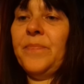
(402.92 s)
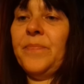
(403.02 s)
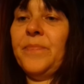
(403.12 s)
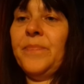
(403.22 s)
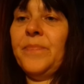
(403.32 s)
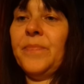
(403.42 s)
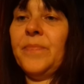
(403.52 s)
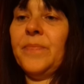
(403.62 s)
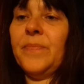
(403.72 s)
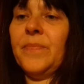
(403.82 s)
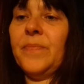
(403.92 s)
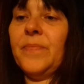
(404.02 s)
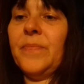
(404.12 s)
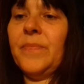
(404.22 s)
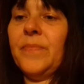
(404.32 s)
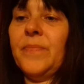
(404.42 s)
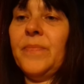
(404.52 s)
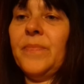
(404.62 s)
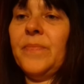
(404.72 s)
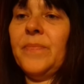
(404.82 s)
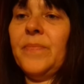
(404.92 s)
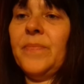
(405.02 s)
(no one is talking)